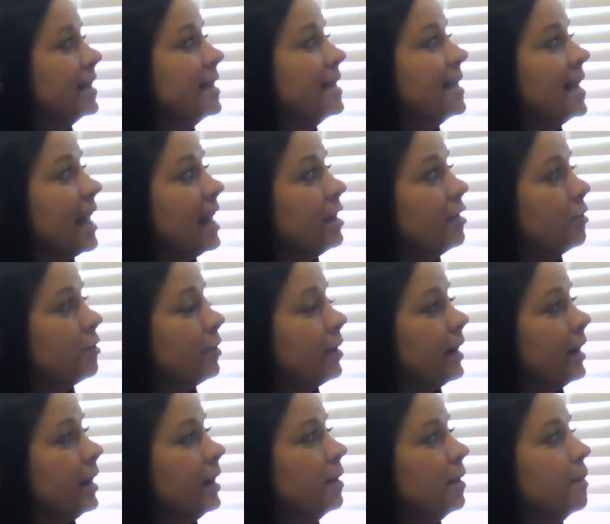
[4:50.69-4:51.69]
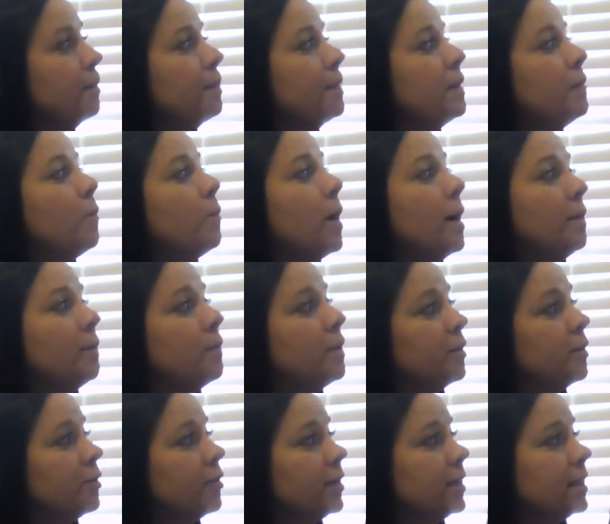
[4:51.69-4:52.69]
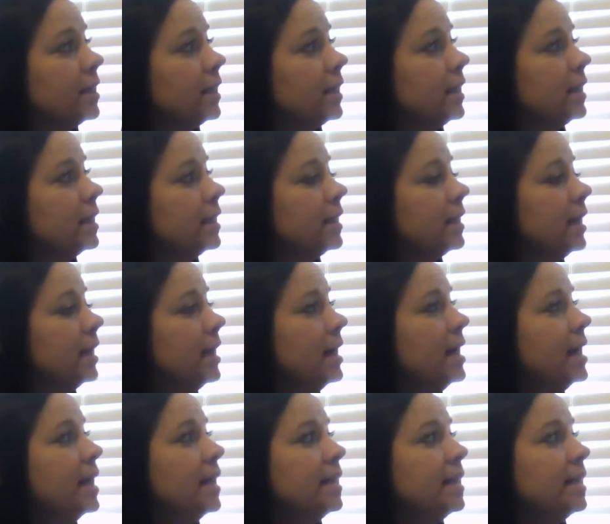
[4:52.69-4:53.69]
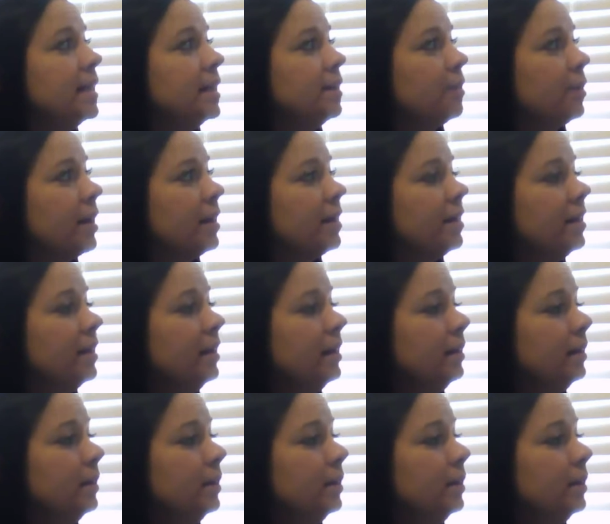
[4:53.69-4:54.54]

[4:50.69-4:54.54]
Day three, be one with the chrysalis. Deep breath in